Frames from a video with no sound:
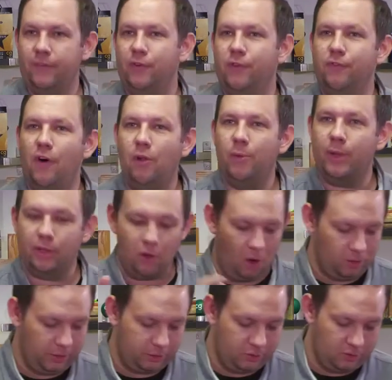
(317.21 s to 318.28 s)
If you're following
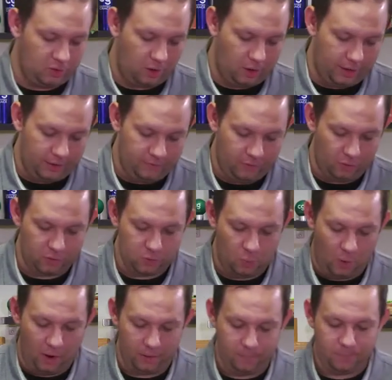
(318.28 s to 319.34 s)
along, let's start in verse
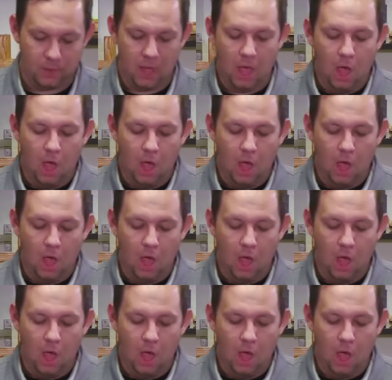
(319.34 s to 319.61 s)
1.